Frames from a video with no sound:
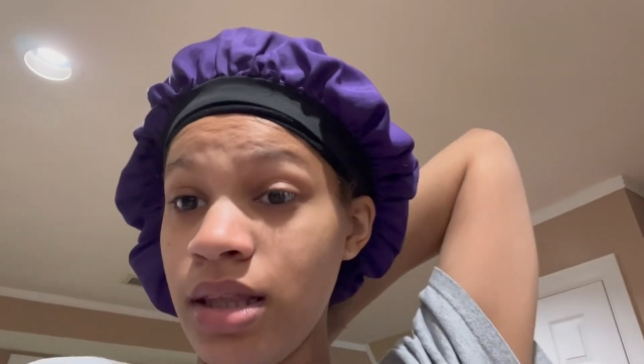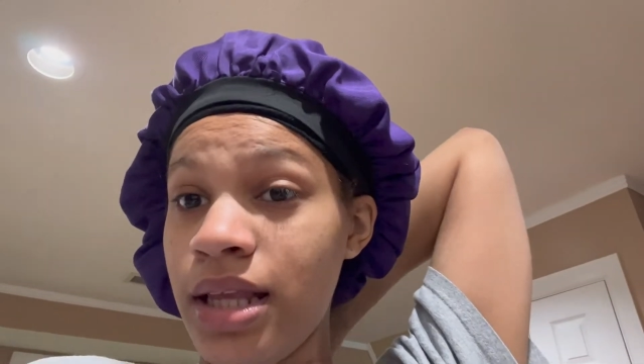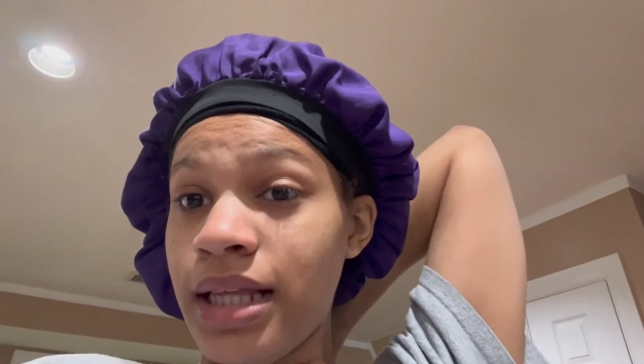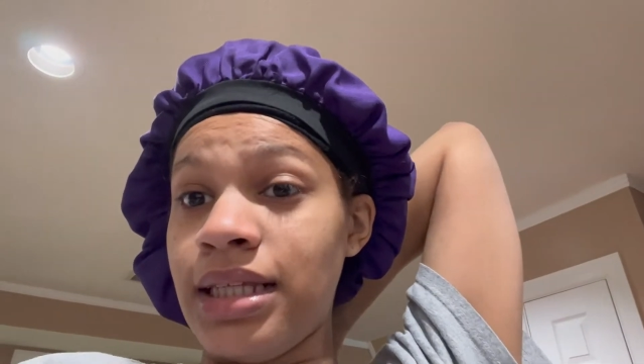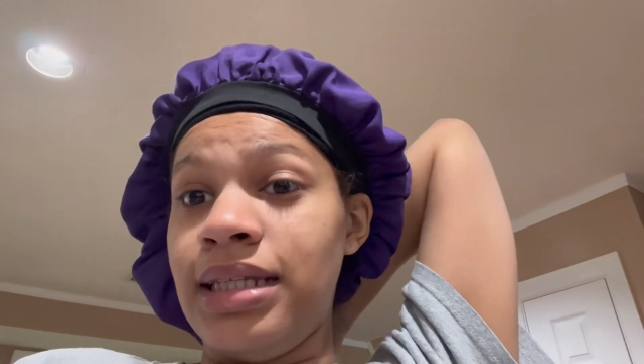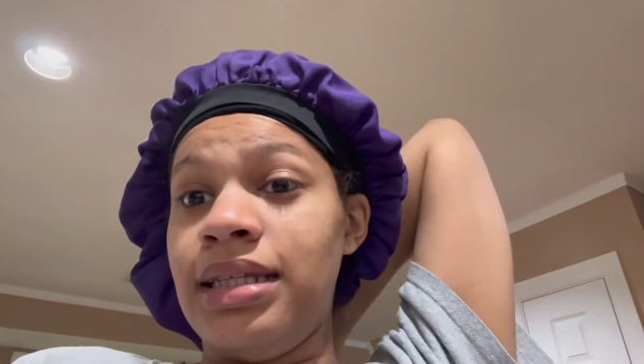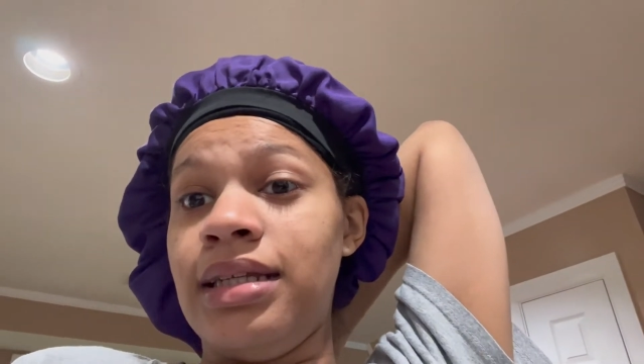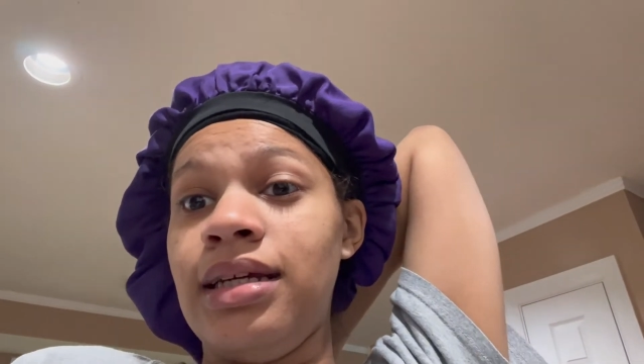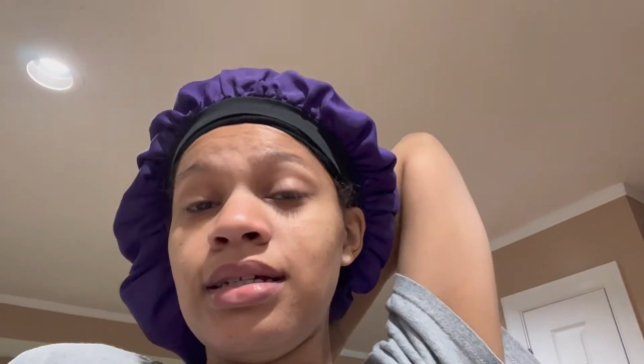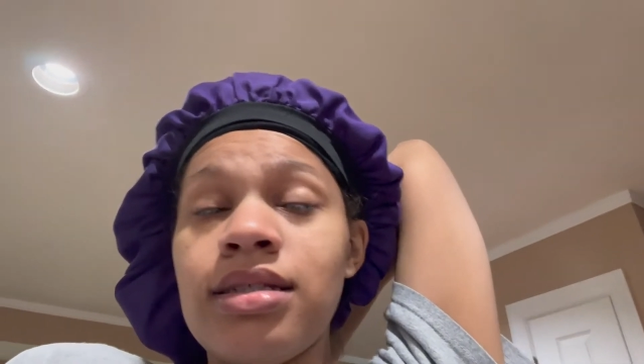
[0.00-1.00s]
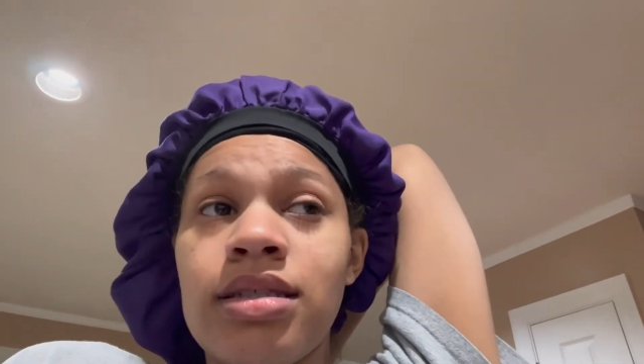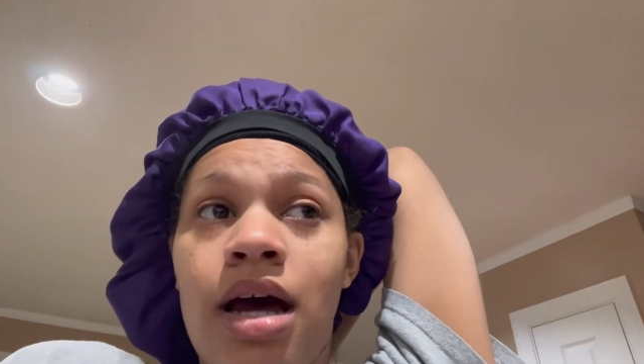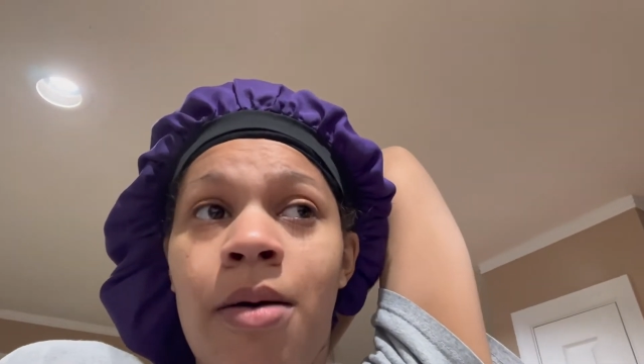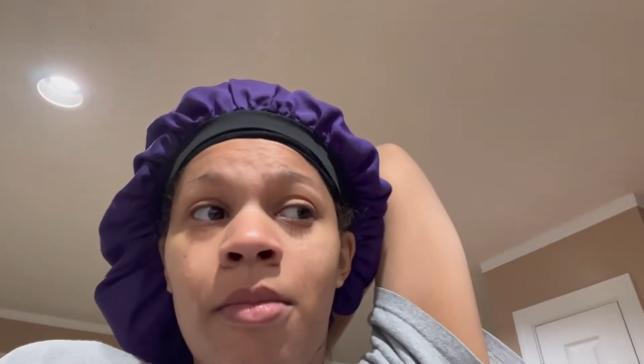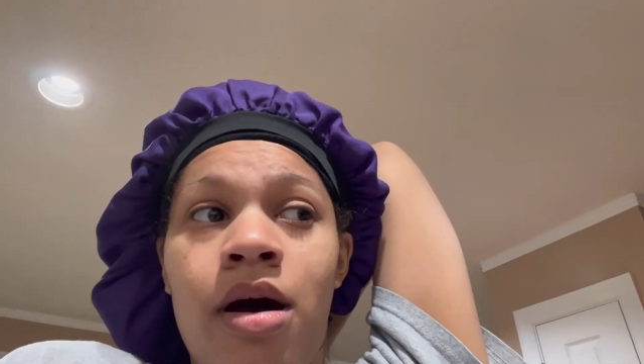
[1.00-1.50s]
After this,
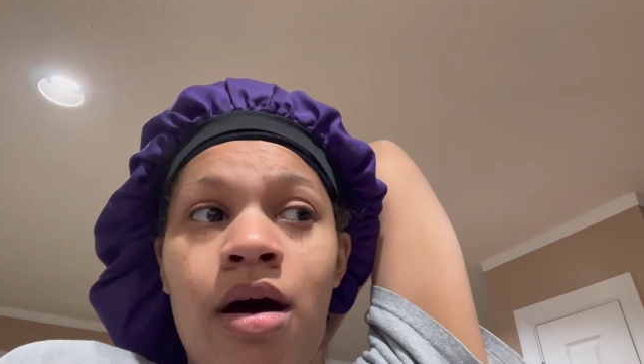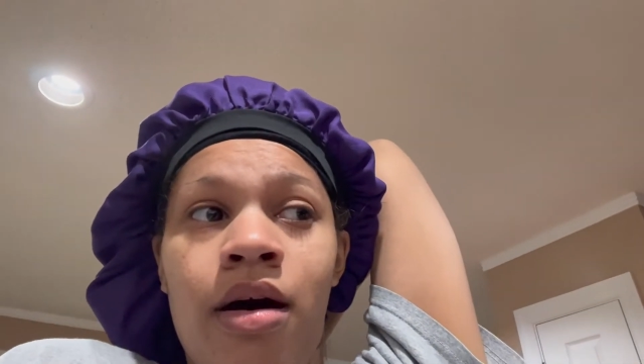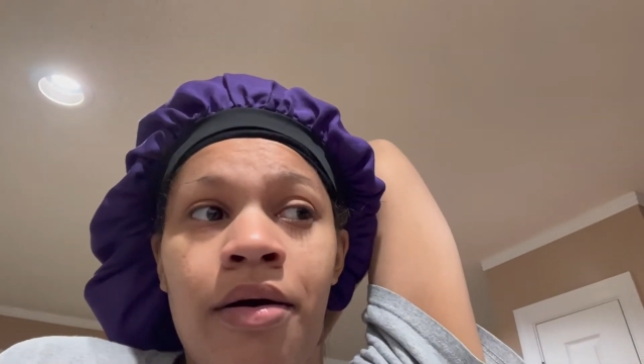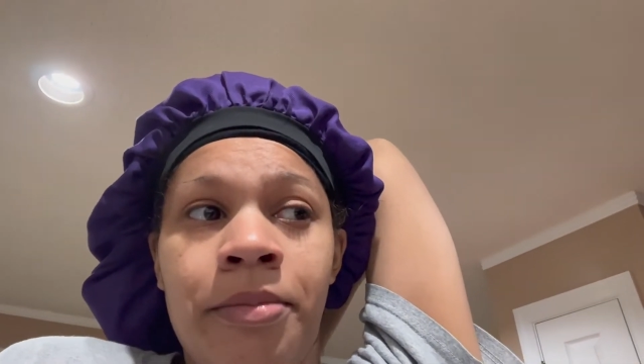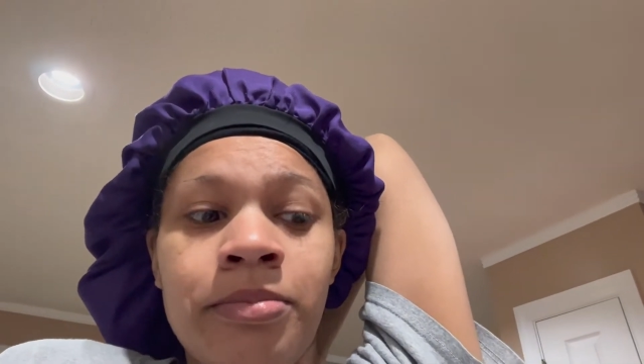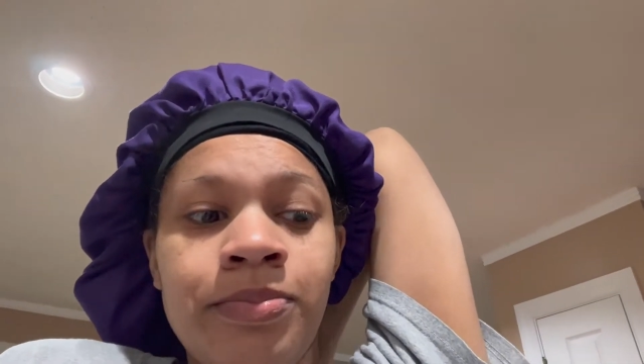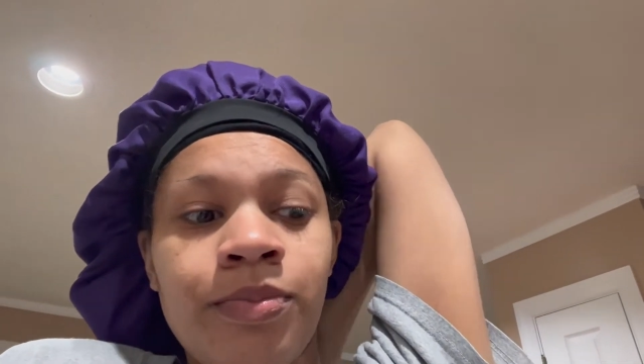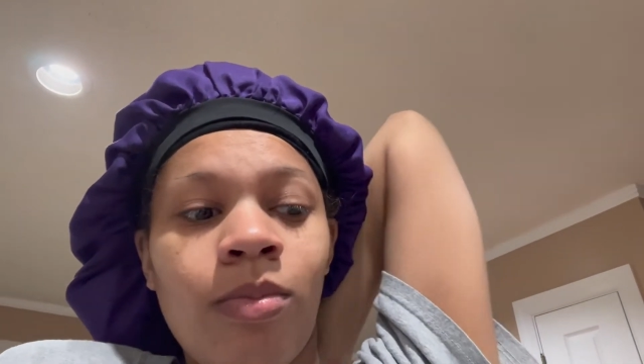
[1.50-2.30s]
I'ma